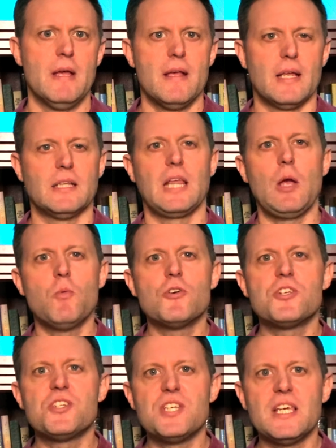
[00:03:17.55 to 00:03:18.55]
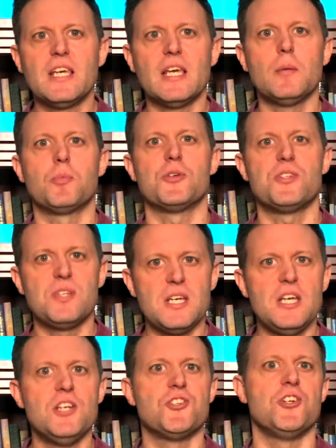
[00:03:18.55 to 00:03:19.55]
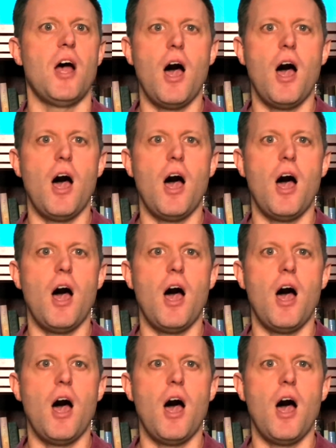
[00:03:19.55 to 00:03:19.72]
Like, they were seeking prestige and